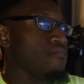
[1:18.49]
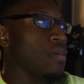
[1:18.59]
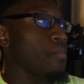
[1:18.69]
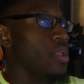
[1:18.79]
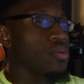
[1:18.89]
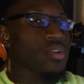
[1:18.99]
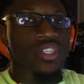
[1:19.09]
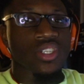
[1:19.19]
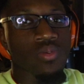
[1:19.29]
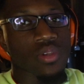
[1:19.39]
I mean, I know this
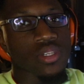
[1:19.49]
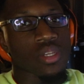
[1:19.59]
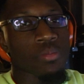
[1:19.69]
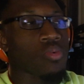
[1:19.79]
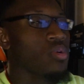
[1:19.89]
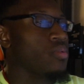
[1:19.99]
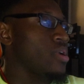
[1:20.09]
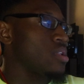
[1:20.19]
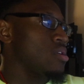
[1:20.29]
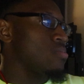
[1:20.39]
song is #1
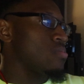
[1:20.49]
right now,